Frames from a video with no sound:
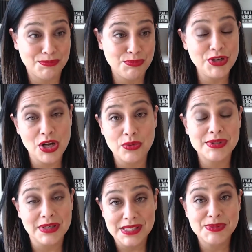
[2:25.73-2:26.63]

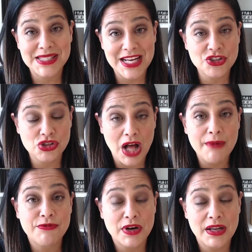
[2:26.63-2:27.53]
a substantial
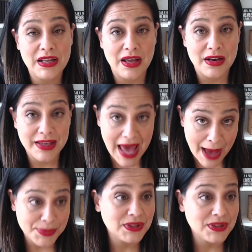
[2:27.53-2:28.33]
upfront capital